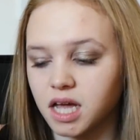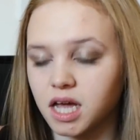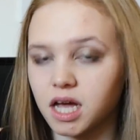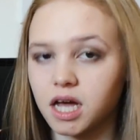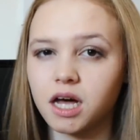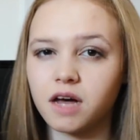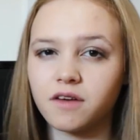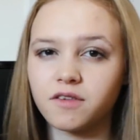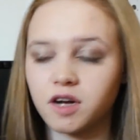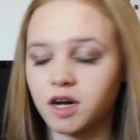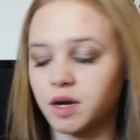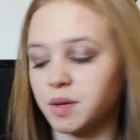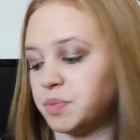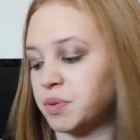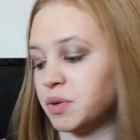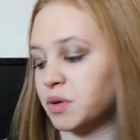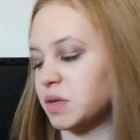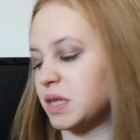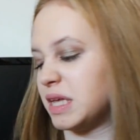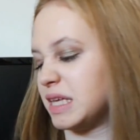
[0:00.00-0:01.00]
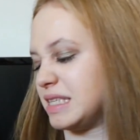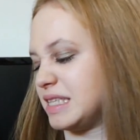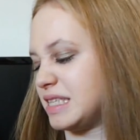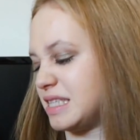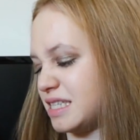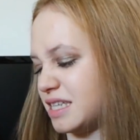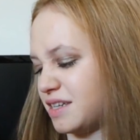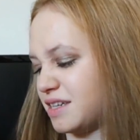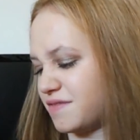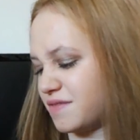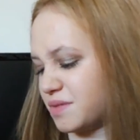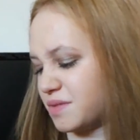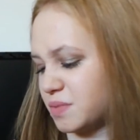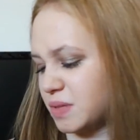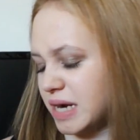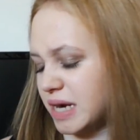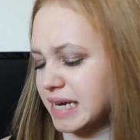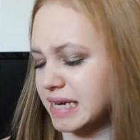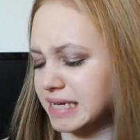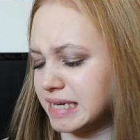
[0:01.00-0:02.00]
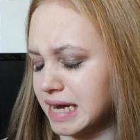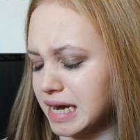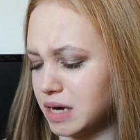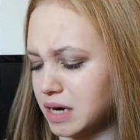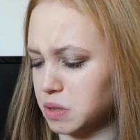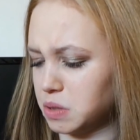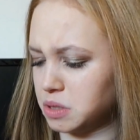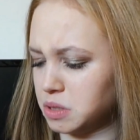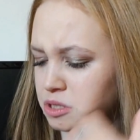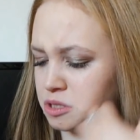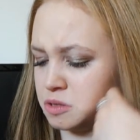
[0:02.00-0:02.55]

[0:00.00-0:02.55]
Oh god, pull that stuff away now.